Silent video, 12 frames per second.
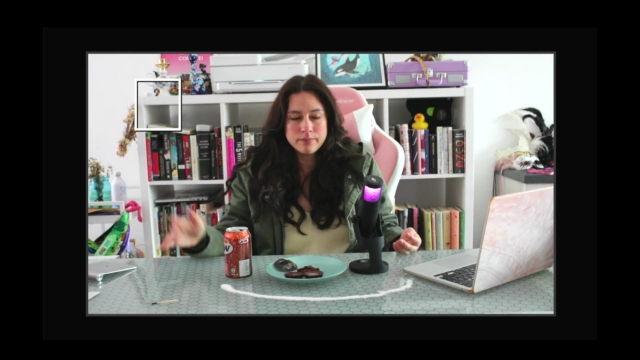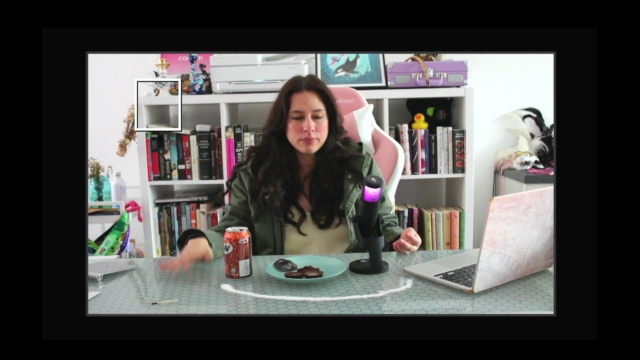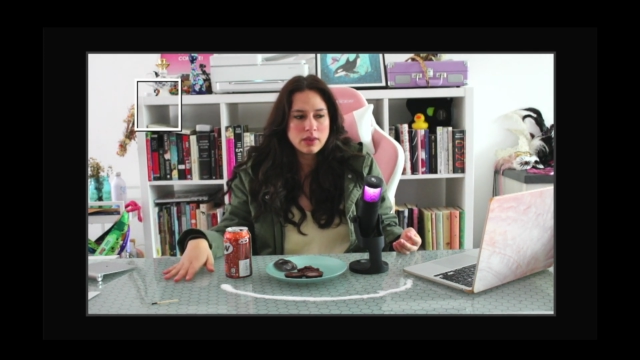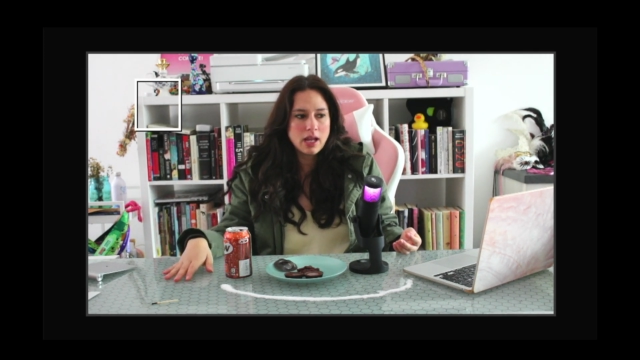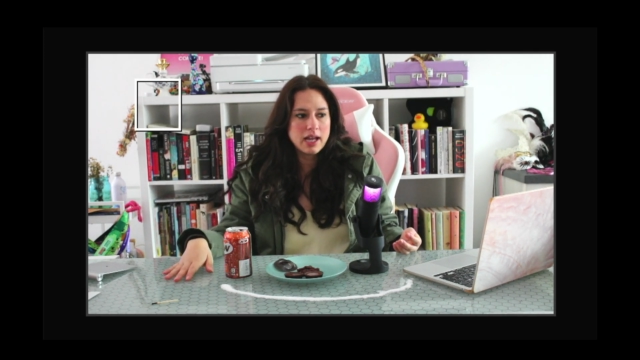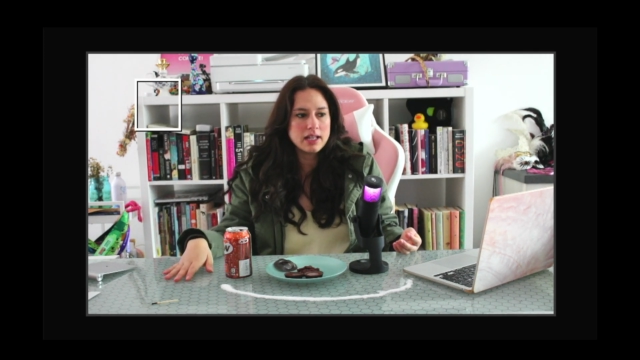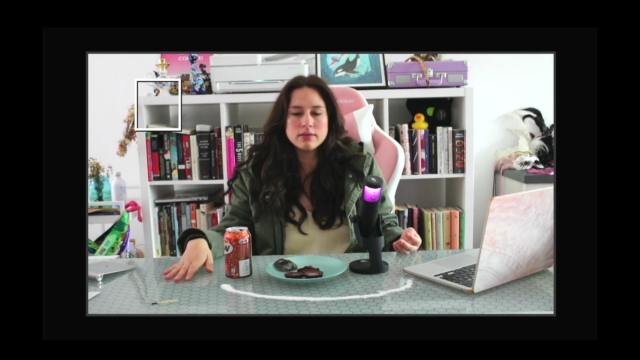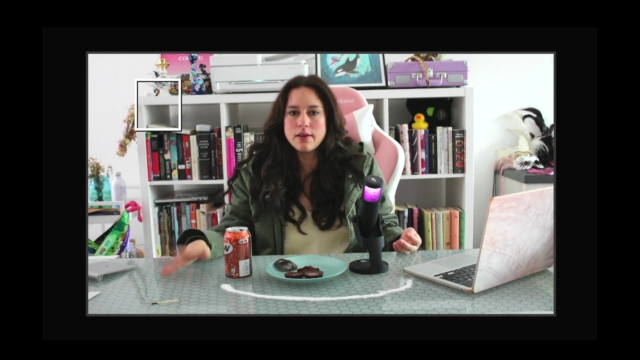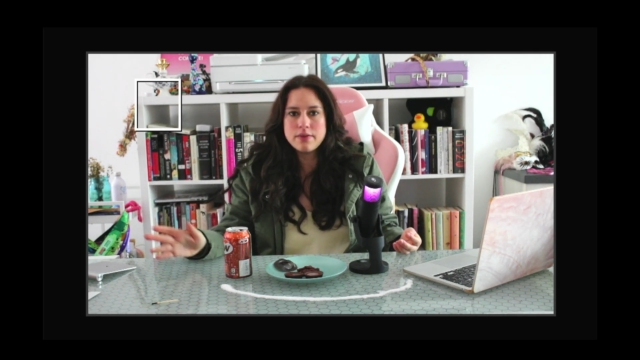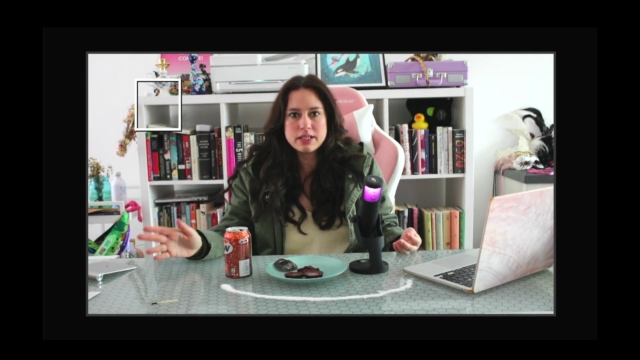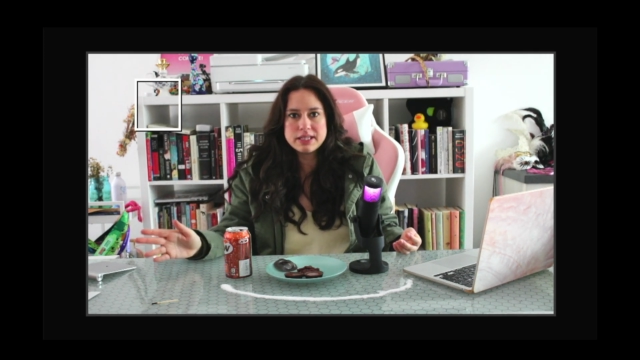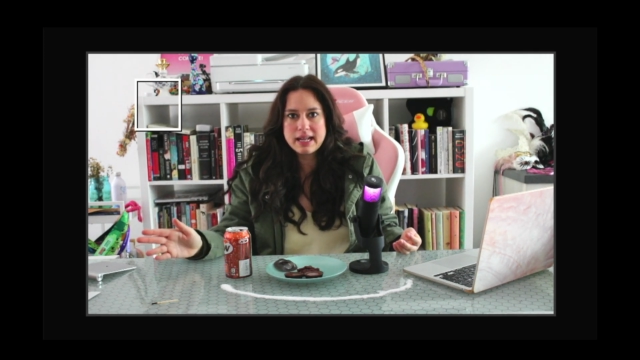I love
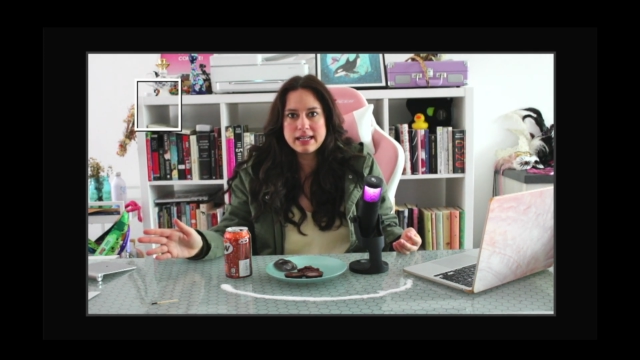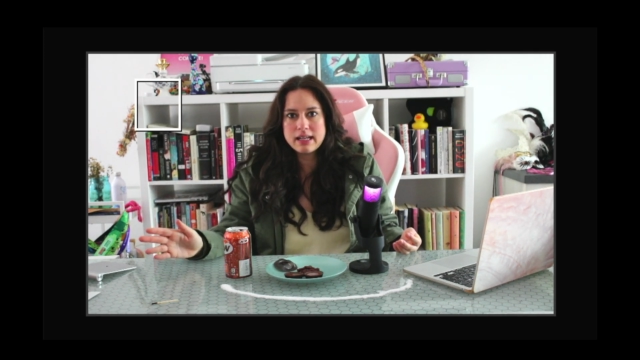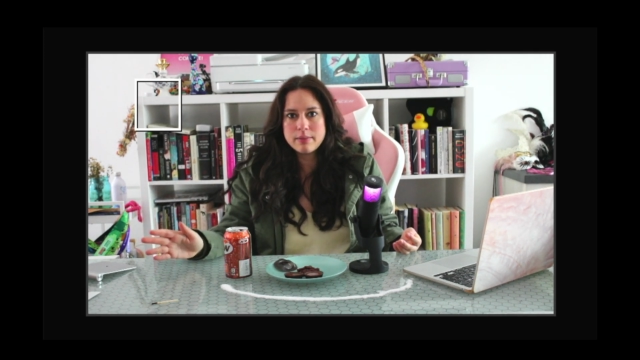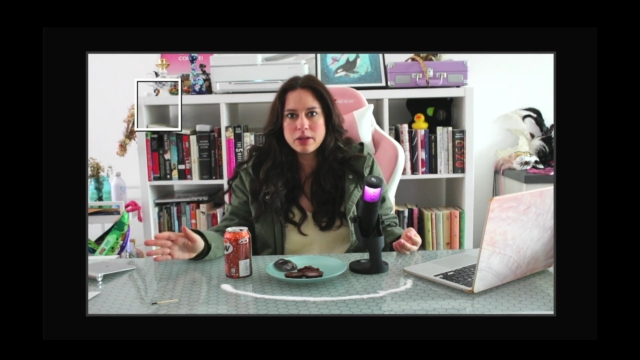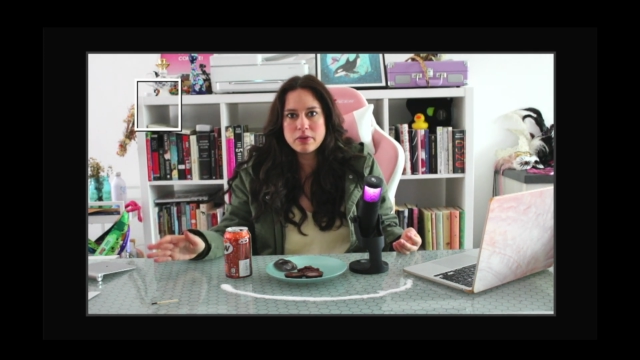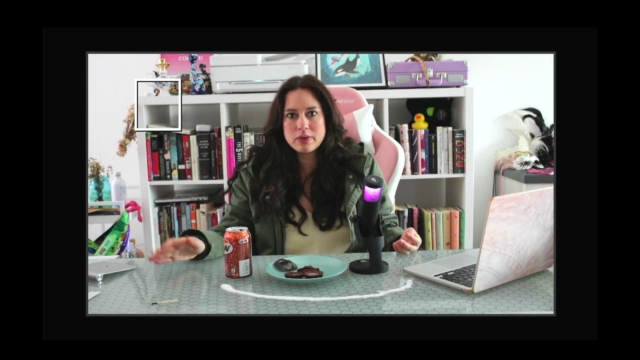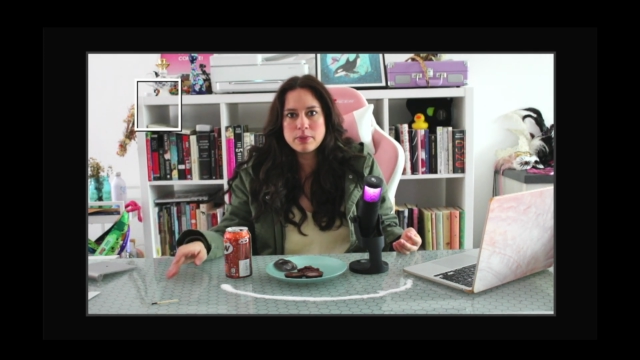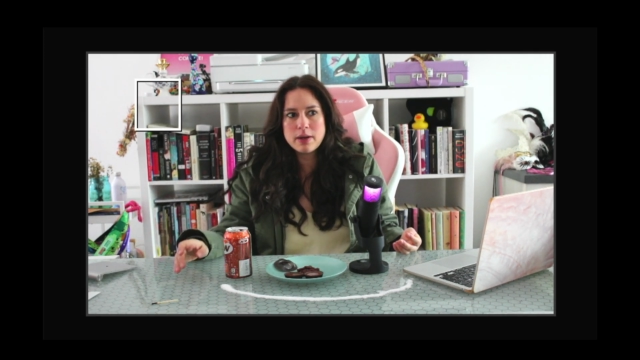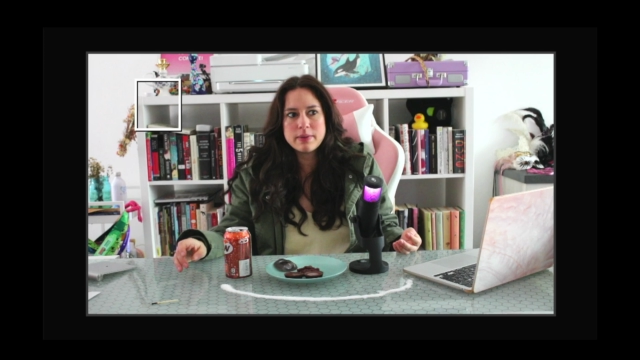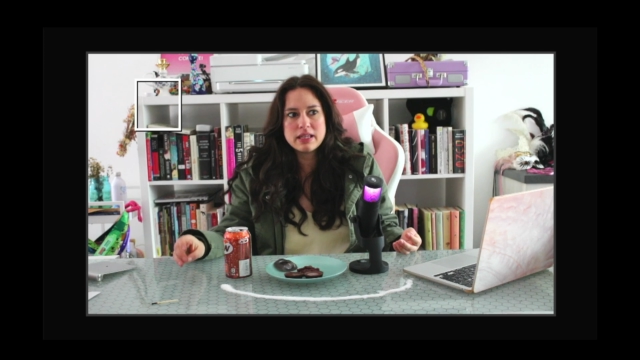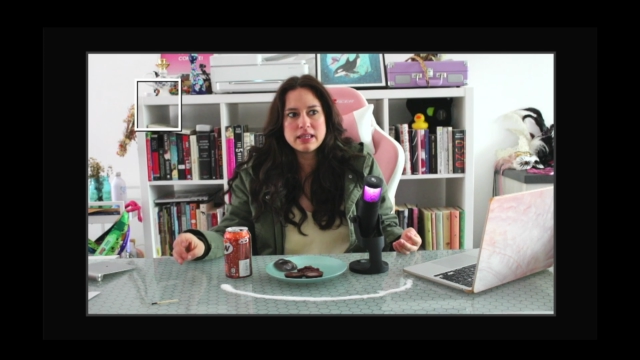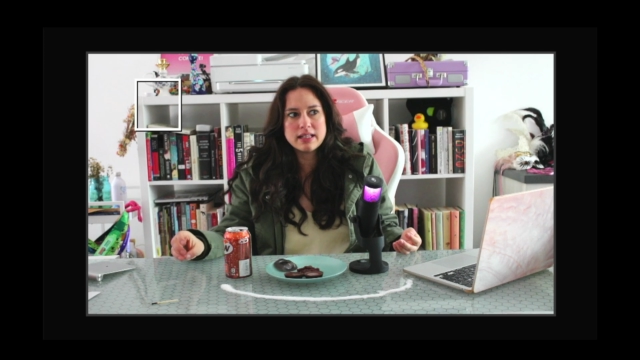his dynamic with
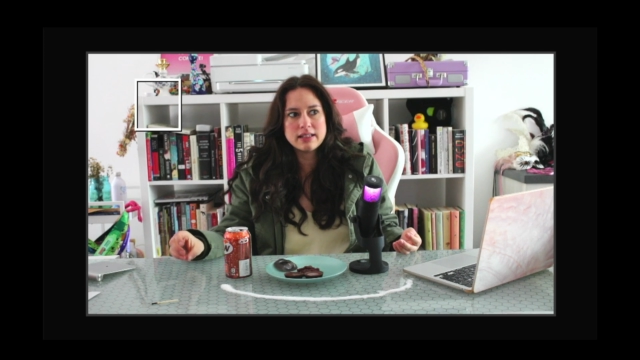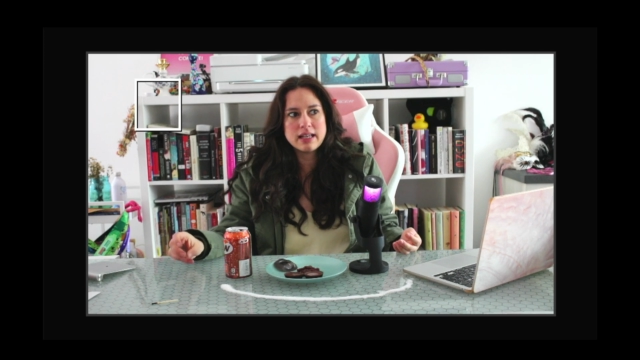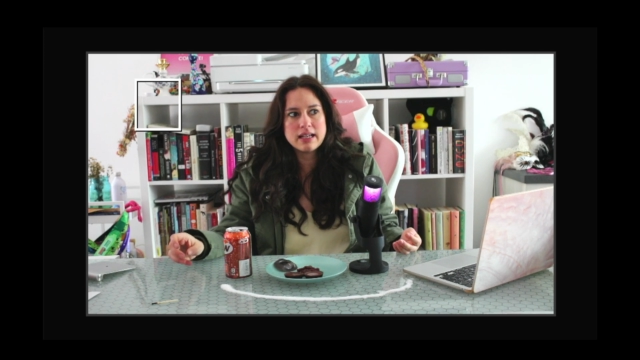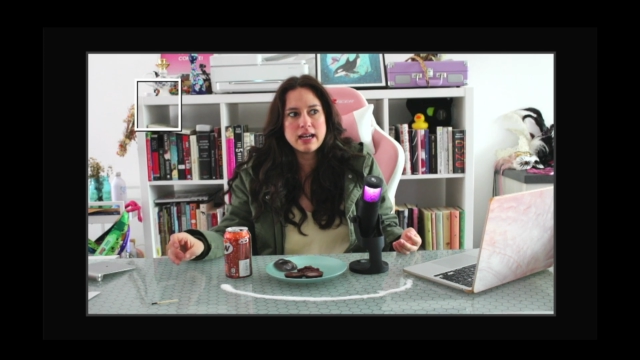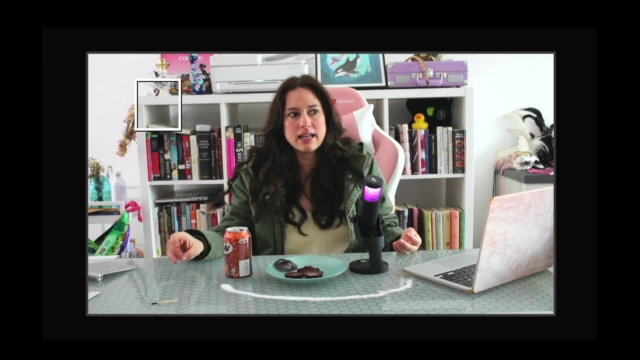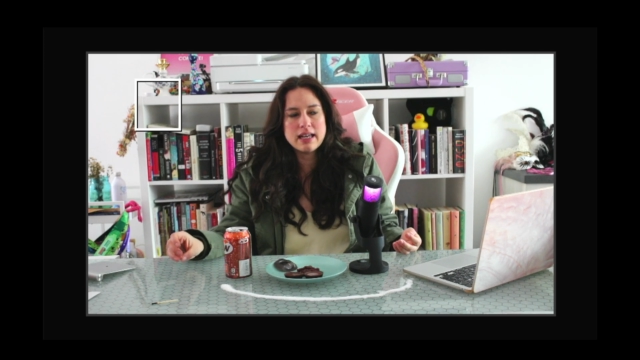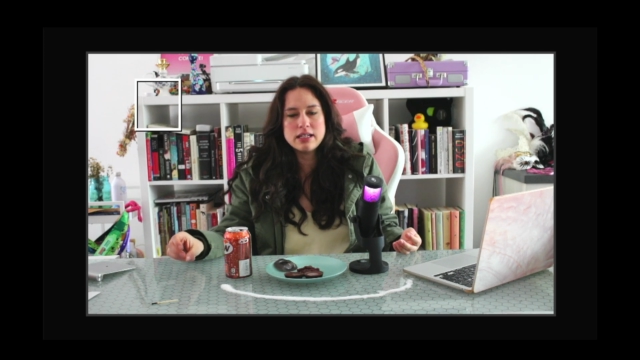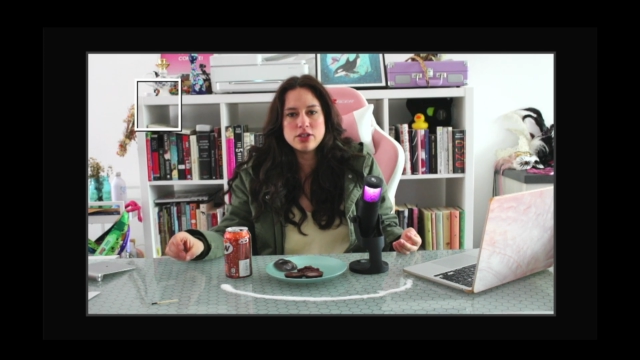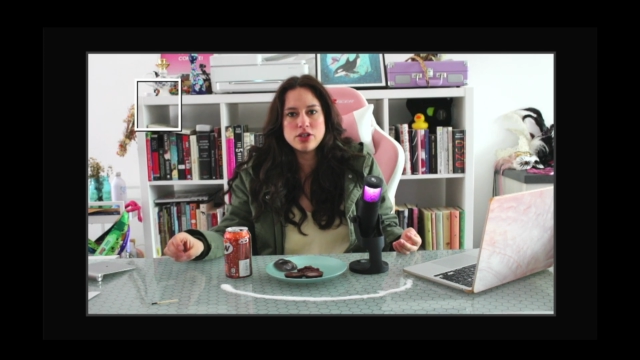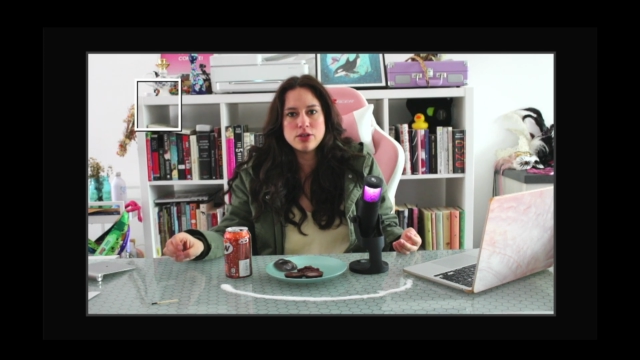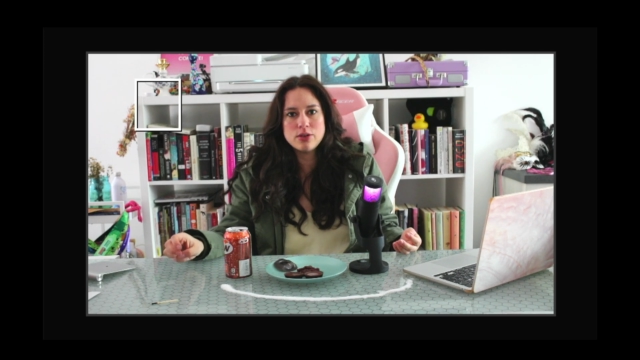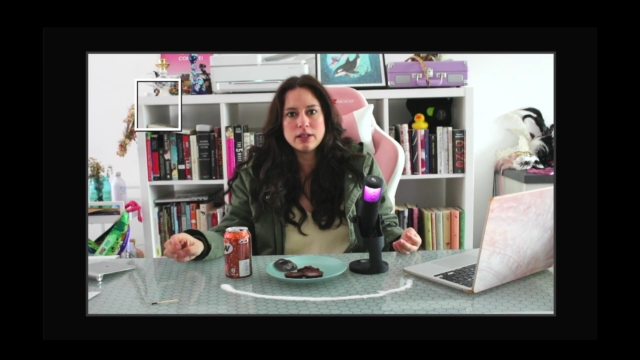Bobby, that like, I hate
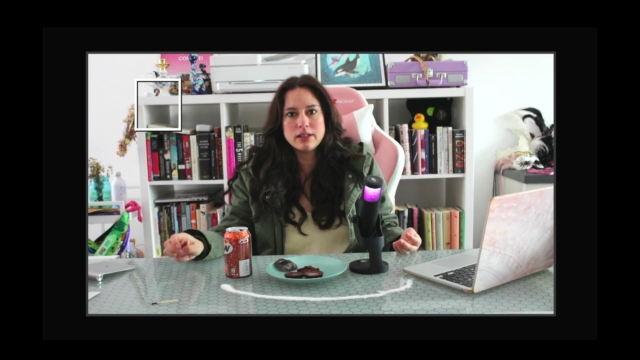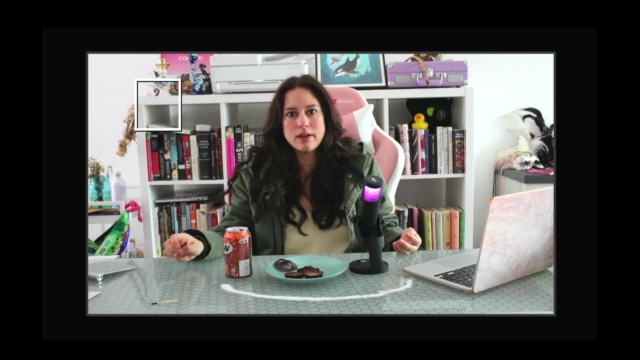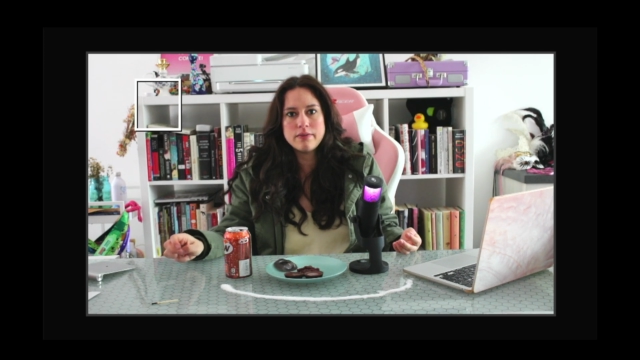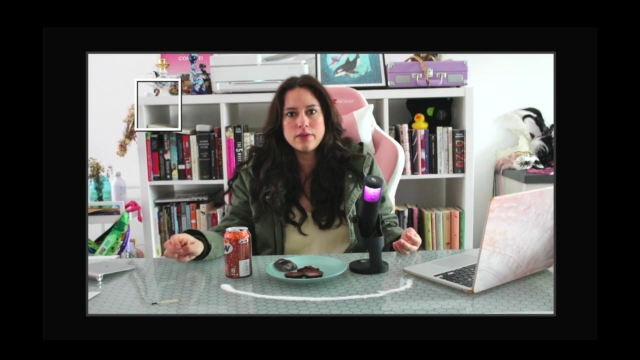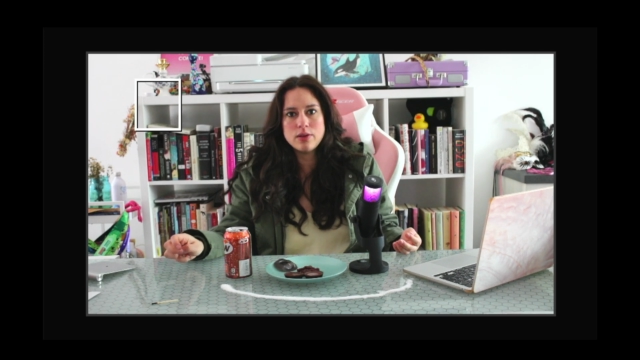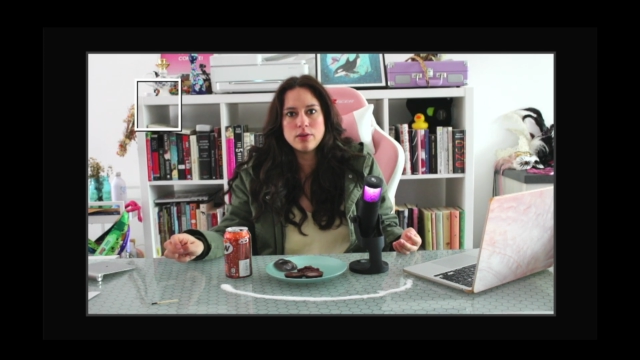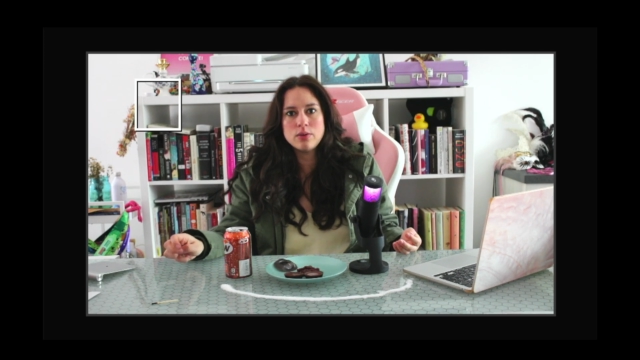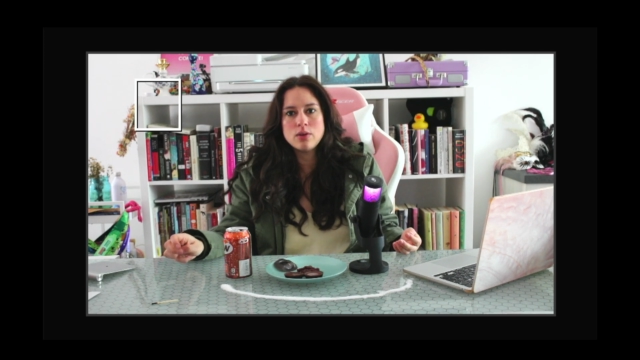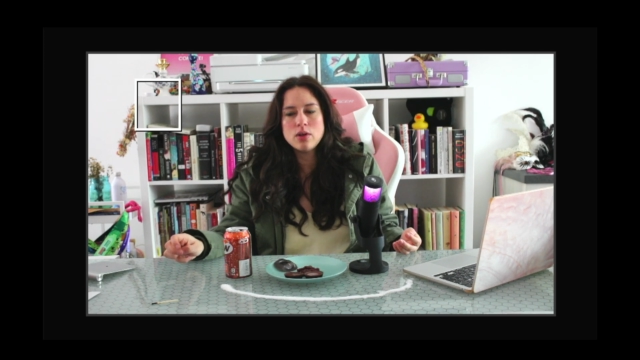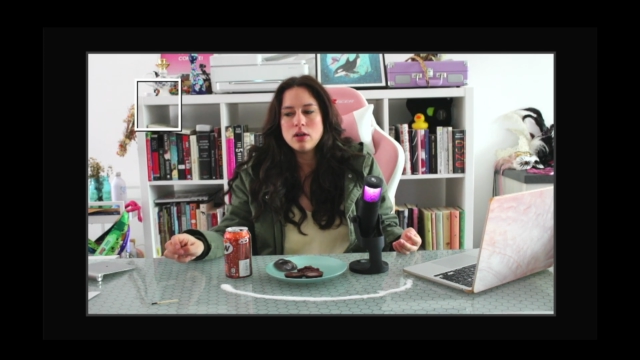you, I love you,